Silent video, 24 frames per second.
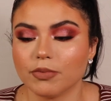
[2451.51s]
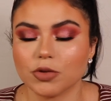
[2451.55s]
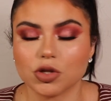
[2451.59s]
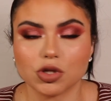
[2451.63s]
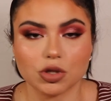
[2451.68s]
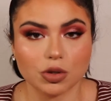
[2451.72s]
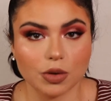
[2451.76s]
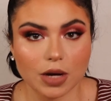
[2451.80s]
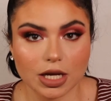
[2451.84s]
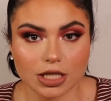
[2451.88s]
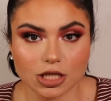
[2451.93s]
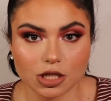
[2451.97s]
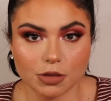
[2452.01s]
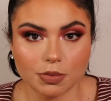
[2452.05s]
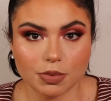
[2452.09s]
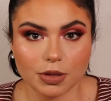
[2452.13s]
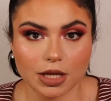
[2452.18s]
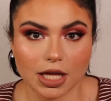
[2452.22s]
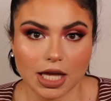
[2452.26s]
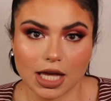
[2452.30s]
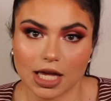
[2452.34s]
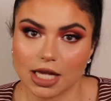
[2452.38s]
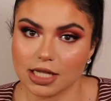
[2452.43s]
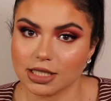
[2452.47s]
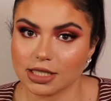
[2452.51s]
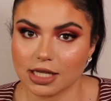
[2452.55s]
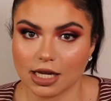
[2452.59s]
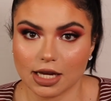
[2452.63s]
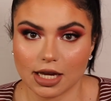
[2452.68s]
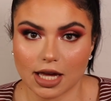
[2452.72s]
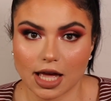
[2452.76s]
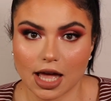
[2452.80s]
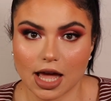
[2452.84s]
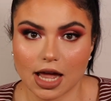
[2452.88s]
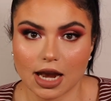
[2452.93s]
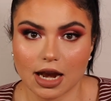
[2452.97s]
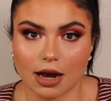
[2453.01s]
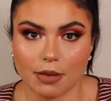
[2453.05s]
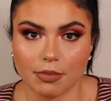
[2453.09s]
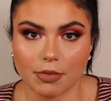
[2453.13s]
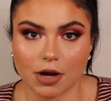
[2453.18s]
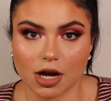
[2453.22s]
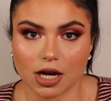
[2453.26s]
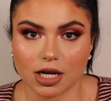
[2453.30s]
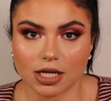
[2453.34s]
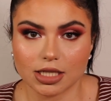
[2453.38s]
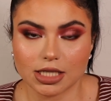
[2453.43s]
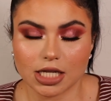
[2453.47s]
Do as you please. Again, I'm
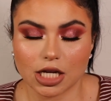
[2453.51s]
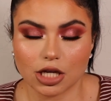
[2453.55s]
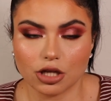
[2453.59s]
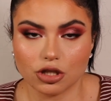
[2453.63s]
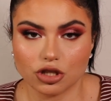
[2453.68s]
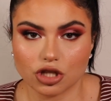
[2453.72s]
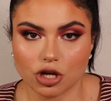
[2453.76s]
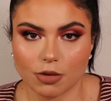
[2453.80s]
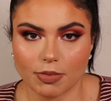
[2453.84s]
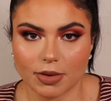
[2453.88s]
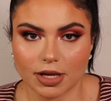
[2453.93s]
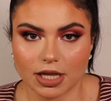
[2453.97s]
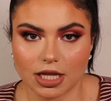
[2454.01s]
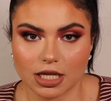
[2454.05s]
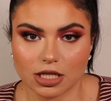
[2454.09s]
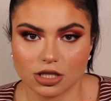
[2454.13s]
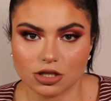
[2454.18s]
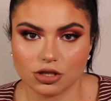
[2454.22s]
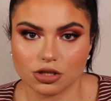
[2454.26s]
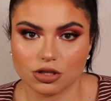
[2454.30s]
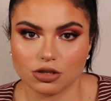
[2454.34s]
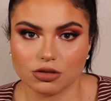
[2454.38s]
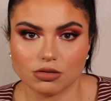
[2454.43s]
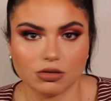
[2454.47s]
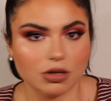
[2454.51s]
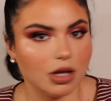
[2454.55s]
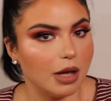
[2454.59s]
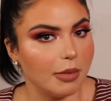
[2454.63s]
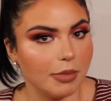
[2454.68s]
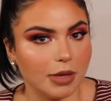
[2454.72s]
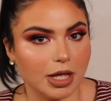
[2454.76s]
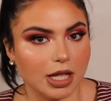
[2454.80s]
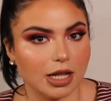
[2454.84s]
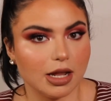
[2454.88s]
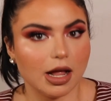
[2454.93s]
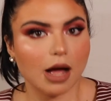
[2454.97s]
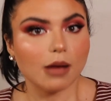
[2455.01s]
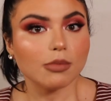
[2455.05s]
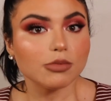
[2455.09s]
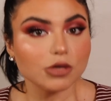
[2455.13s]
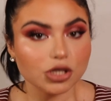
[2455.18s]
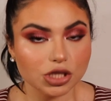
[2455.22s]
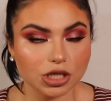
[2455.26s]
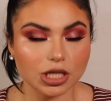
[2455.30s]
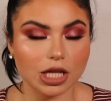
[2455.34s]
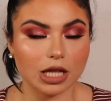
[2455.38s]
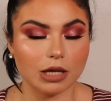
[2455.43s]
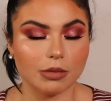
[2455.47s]
not gonna tell you don't buy this. I mean, I'm
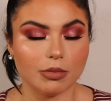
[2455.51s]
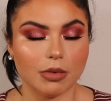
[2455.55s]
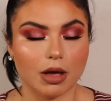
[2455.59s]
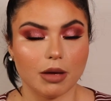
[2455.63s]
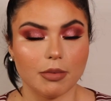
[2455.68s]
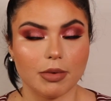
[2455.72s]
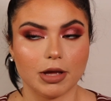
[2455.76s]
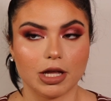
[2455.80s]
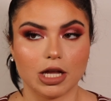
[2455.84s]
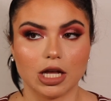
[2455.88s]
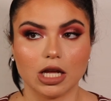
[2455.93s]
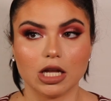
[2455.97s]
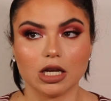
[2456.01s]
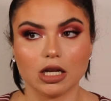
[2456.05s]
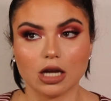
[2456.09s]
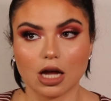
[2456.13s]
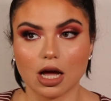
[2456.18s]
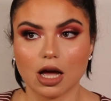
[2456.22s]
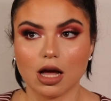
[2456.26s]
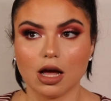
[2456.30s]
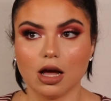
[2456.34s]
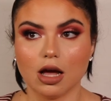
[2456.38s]
just telling my opinion.